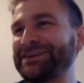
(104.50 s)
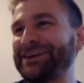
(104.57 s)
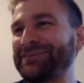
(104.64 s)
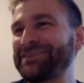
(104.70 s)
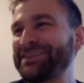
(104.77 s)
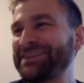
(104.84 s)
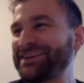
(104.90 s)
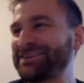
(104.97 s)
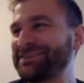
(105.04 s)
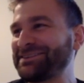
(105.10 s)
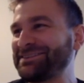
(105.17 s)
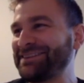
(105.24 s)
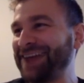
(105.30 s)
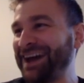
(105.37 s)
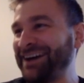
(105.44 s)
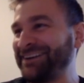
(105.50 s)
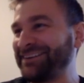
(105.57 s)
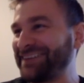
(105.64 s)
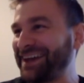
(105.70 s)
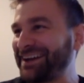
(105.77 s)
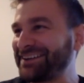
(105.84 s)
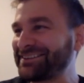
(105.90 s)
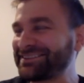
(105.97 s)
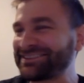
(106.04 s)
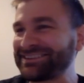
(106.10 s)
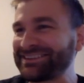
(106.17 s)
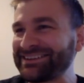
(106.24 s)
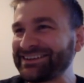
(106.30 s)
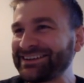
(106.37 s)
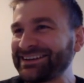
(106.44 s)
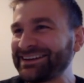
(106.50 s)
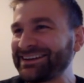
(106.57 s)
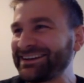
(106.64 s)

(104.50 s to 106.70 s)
I'm gonna go down actually.